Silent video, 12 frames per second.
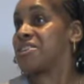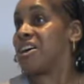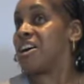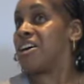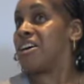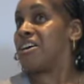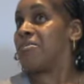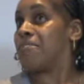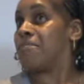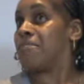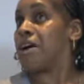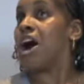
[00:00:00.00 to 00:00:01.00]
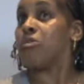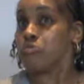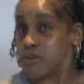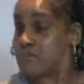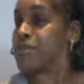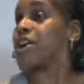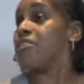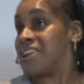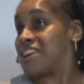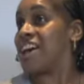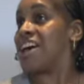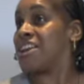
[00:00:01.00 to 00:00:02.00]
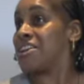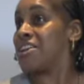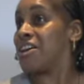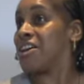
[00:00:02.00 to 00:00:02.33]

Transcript: I will be going again,